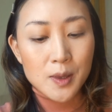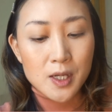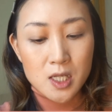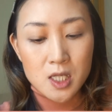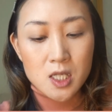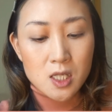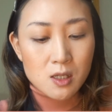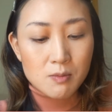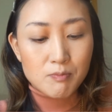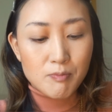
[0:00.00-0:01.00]
this
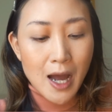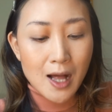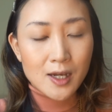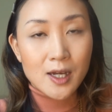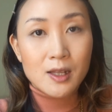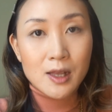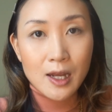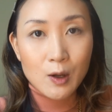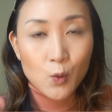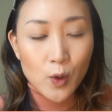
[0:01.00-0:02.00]
palette
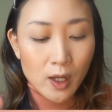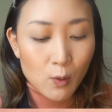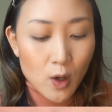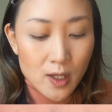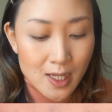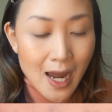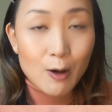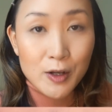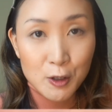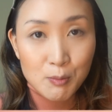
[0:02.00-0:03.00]
like when it was
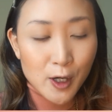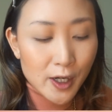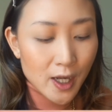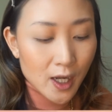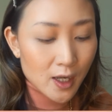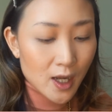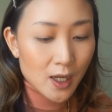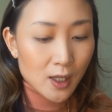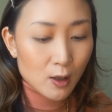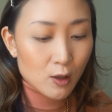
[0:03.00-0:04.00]
out in the market,
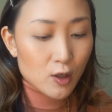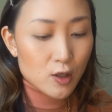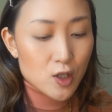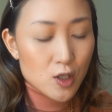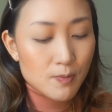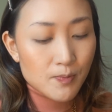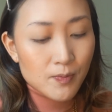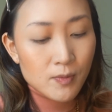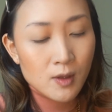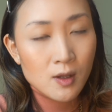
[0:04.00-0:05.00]
and it looks
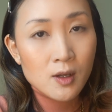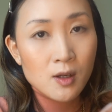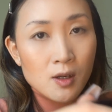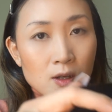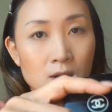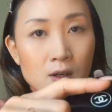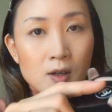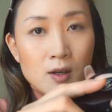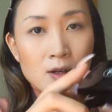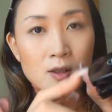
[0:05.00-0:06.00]

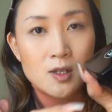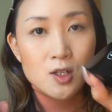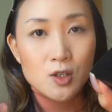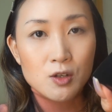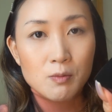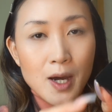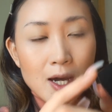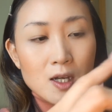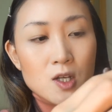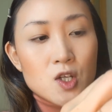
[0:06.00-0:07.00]
this cute
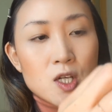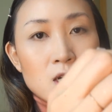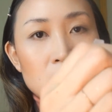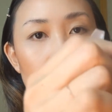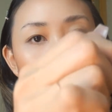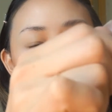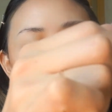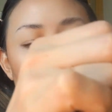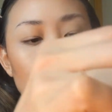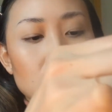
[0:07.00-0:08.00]
packaging. You
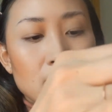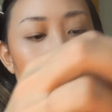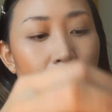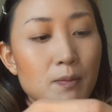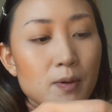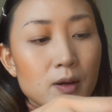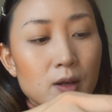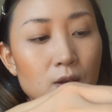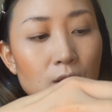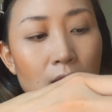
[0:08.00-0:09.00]
open it up
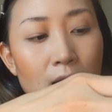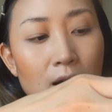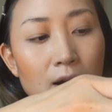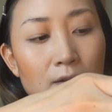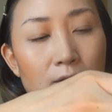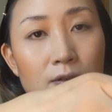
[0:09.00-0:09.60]
and you have